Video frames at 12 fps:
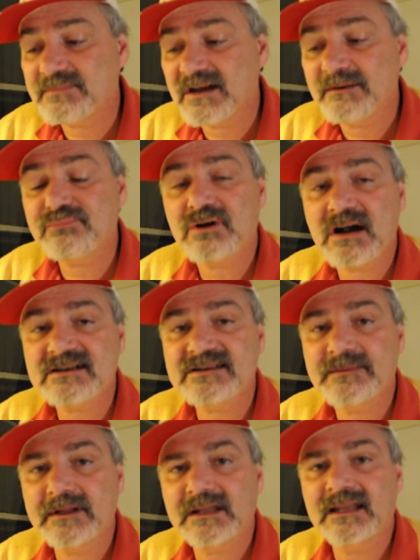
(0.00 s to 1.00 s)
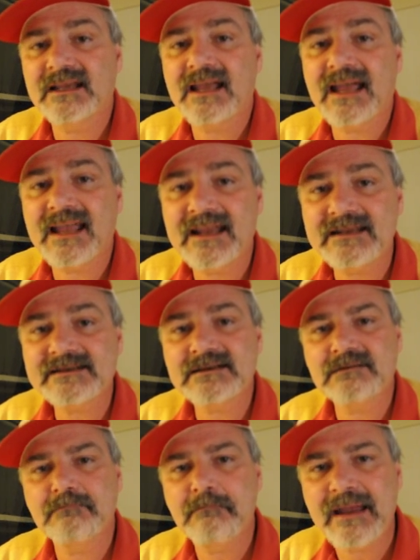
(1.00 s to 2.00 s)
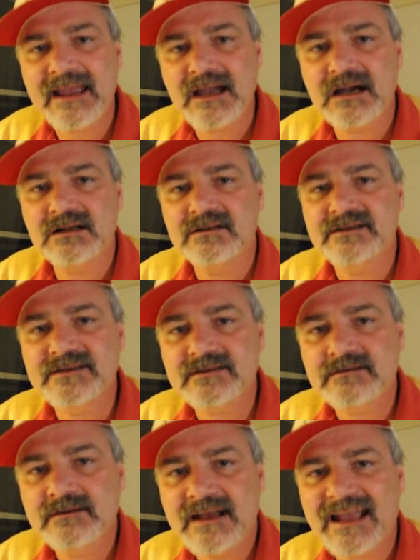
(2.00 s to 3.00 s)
by approximately 8 males.